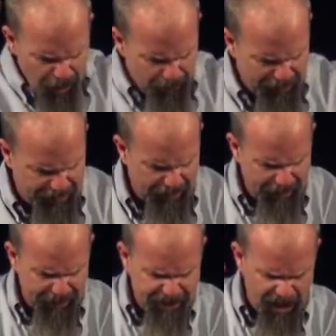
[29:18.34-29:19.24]

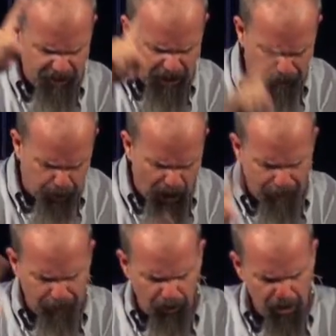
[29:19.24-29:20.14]
begins having a
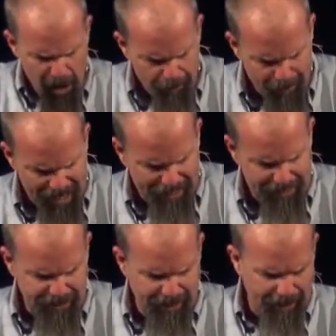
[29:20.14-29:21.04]
proper
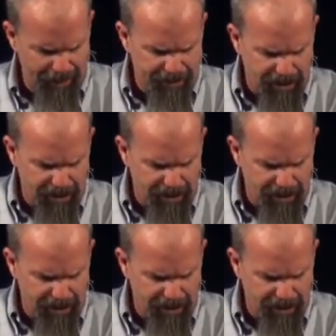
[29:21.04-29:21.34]
mindset. It's